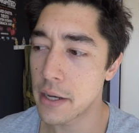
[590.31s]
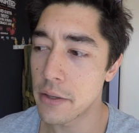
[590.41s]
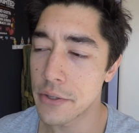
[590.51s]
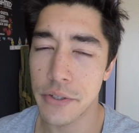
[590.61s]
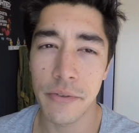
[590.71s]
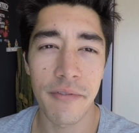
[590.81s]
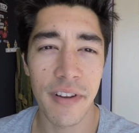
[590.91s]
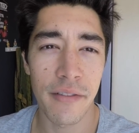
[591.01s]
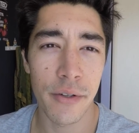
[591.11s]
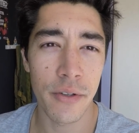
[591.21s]
added a certain
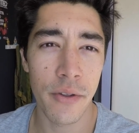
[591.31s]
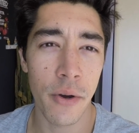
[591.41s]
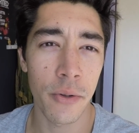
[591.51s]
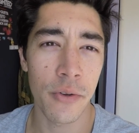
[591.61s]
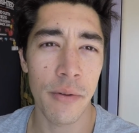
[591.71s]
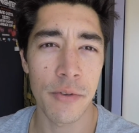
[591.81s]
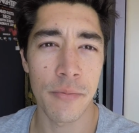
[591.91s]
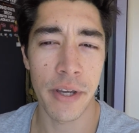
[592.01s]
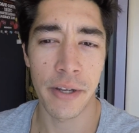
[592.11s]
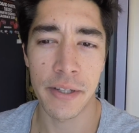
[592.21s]
flavor to the whole trip,
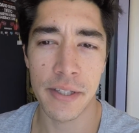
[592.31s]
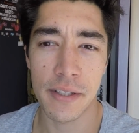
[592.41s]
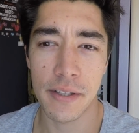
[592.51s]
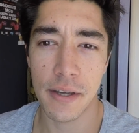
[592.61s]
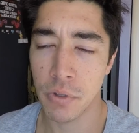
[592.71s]
to be honest.